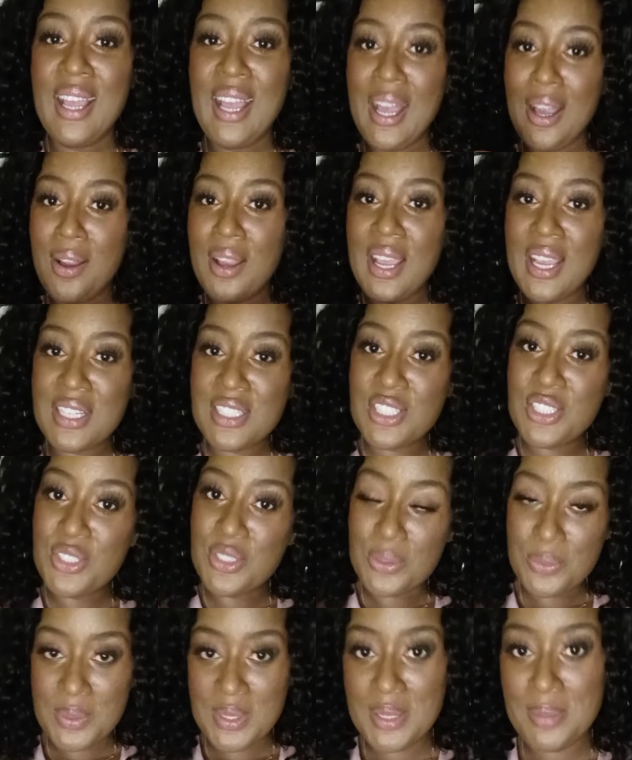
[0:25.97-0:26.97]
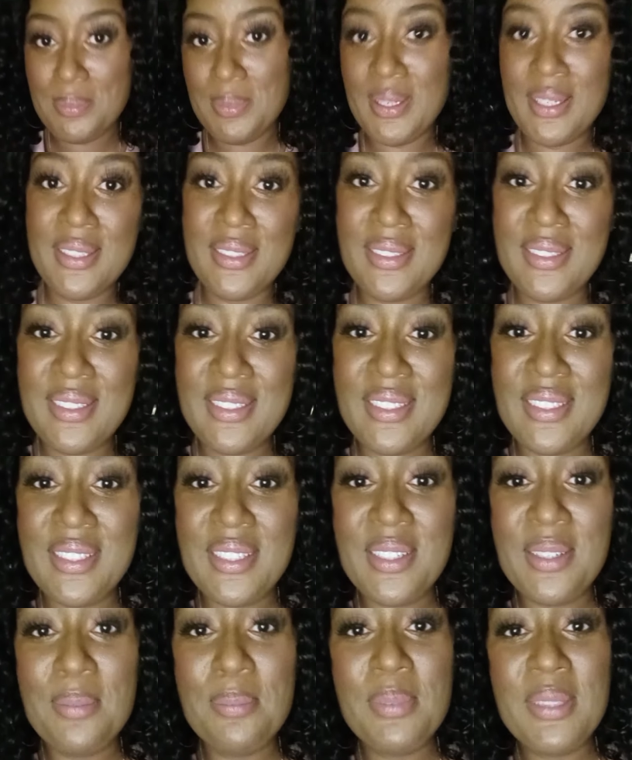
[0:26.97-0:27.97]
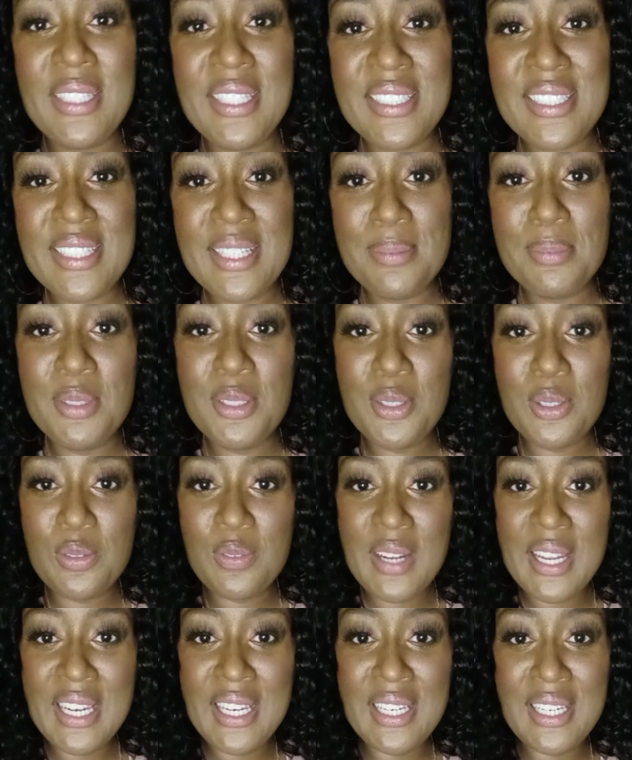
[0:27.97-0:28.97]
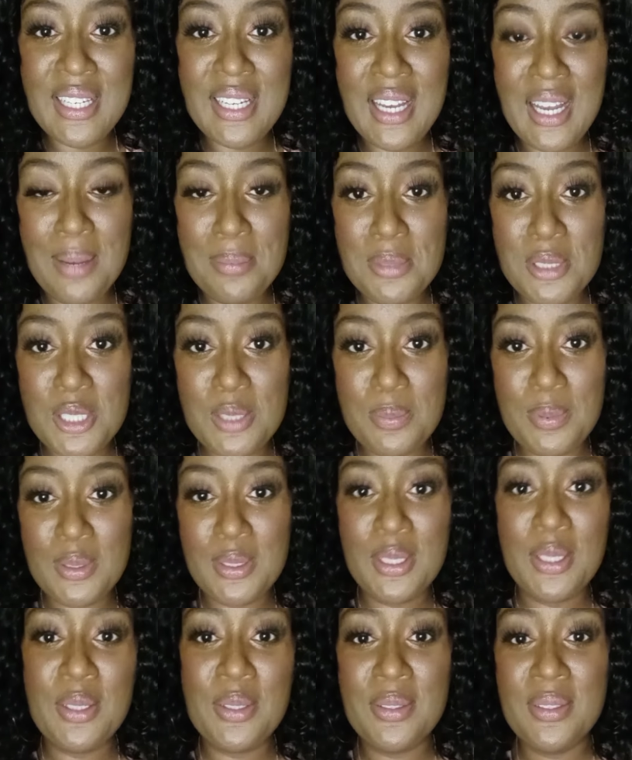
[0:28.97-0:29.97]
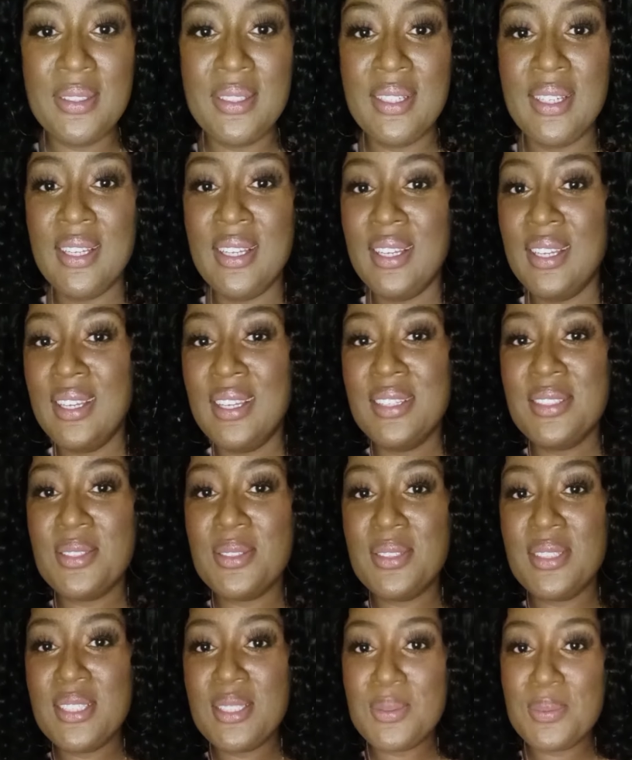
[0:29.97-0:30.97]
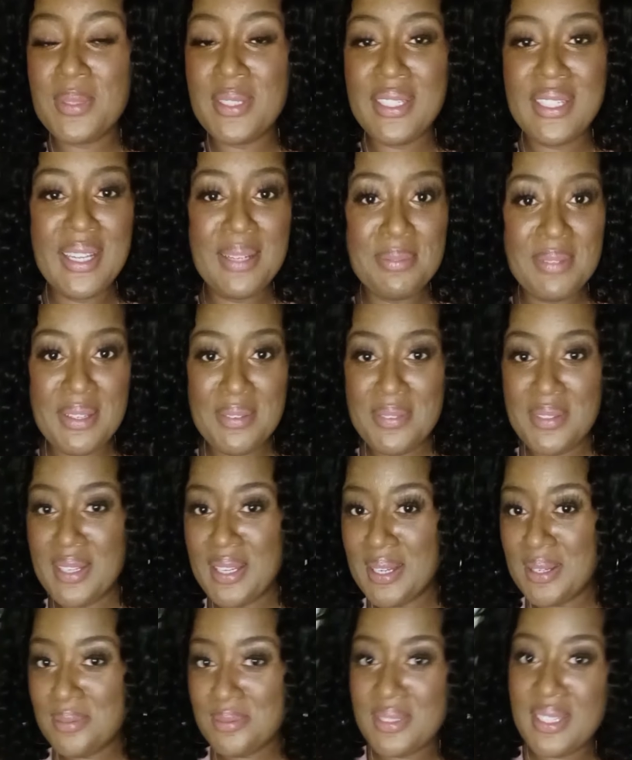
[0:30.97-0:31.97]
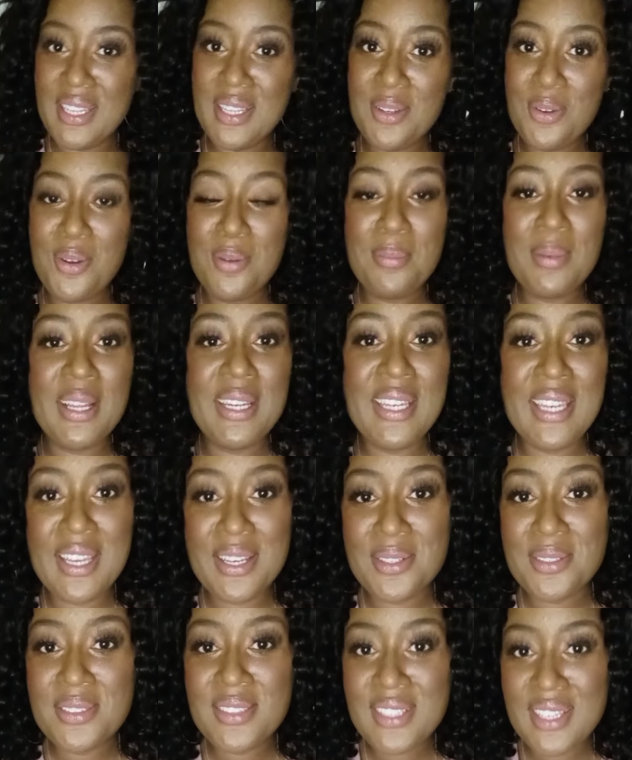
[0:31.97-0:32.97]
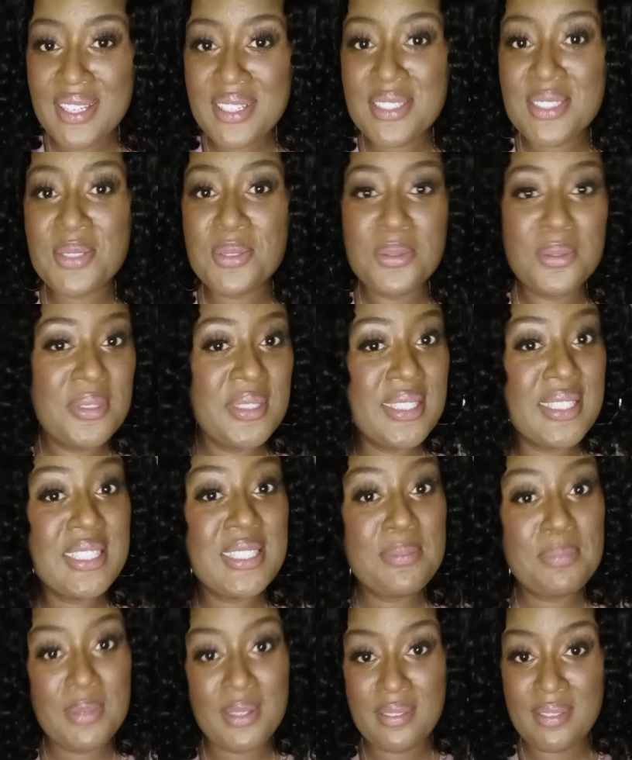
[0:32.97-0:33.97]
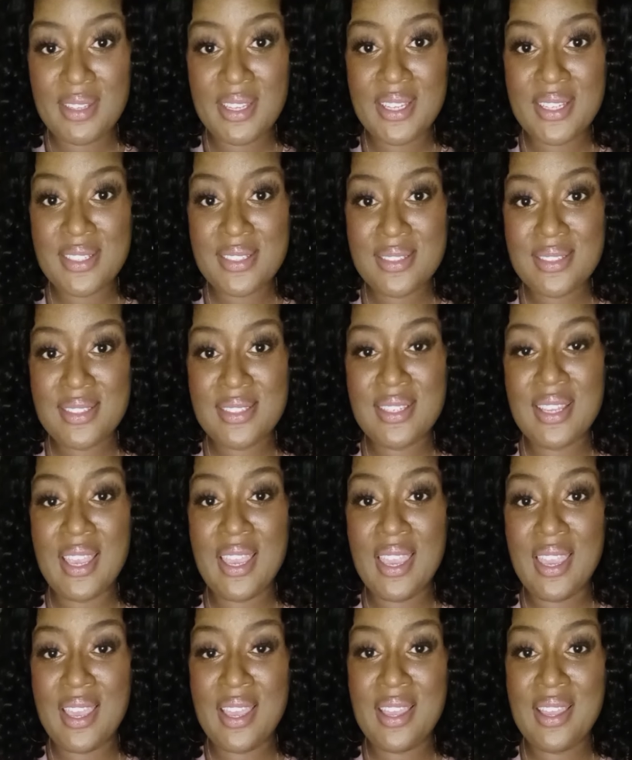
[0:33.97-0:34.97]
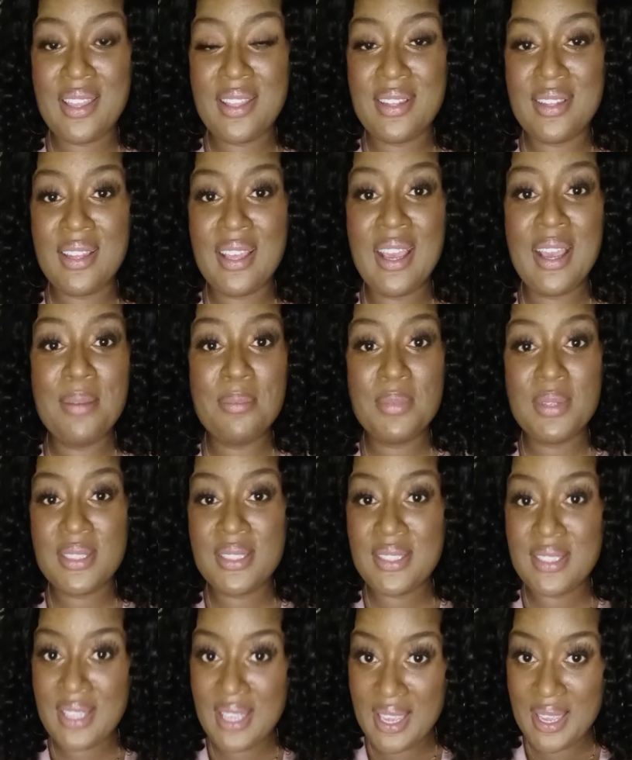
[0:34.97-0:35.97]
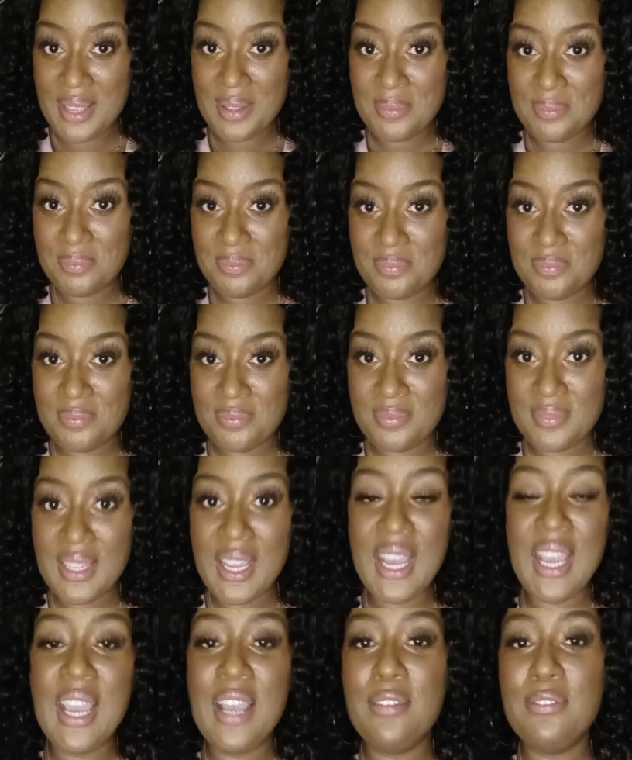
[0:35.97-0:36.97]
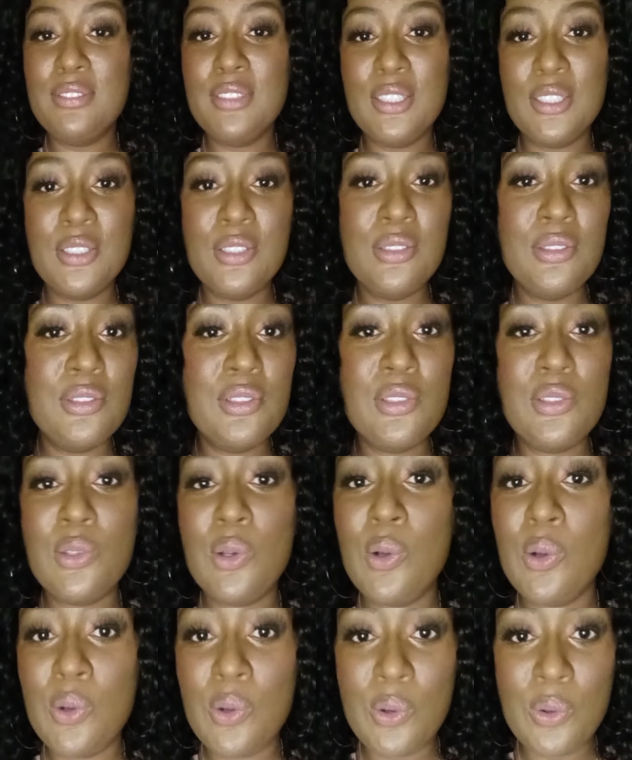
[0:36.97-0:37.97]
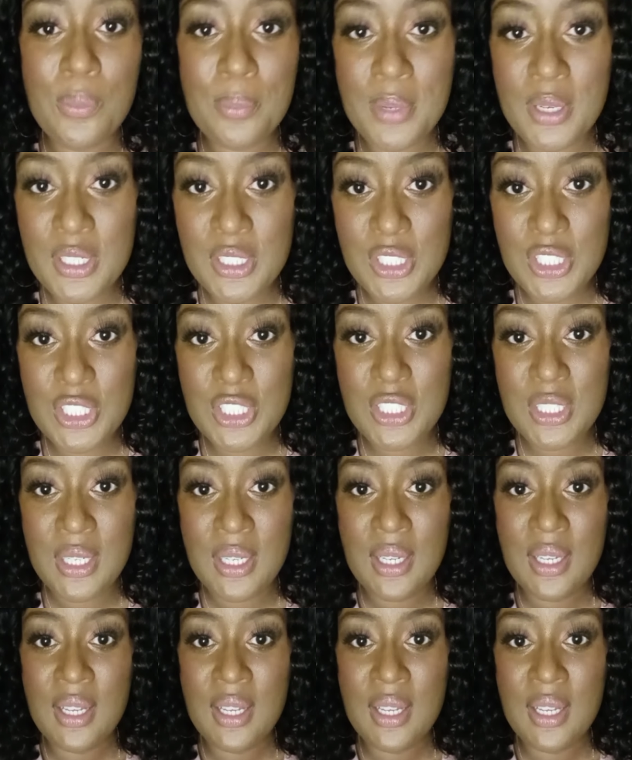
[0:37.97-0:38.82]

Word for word: How has your week been? Please let me know right in the comments below. So this week I'm giving an update on my nail tech school experience and I must say I have learned so much